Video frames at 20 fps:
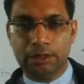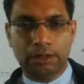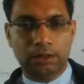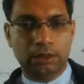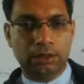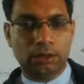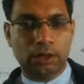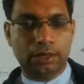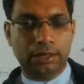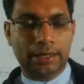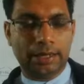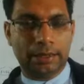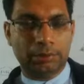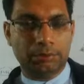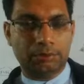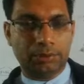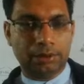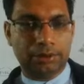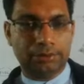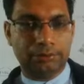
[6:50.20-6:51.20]
Log
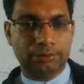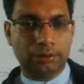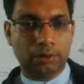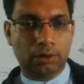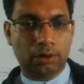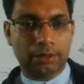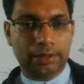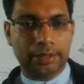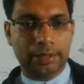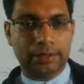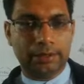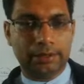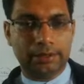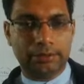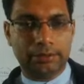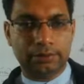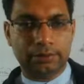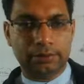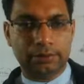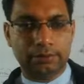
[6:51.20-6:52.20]
m plus log
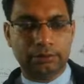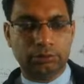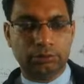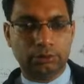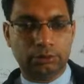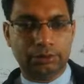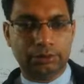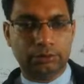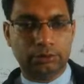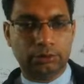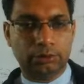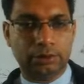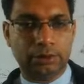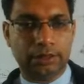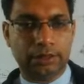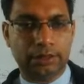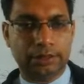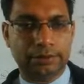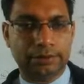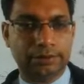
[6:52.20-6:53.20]
n, it is looking
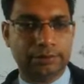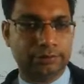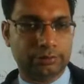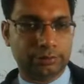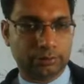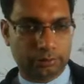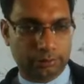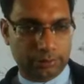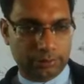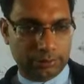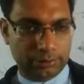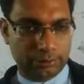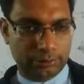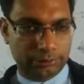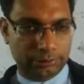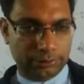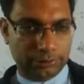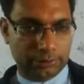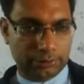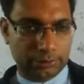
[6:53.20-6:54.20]
like this, so we will use
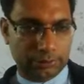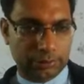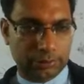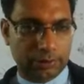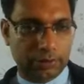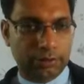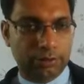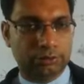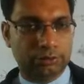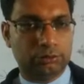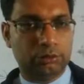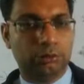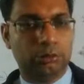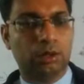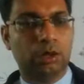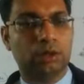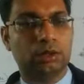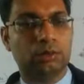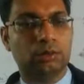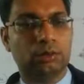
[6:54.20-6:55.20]
it. So
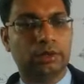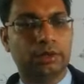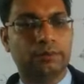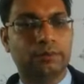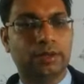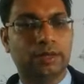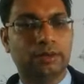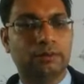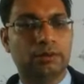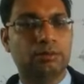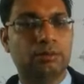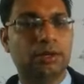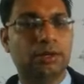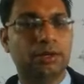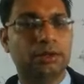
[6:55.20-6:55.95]
log 25 1 by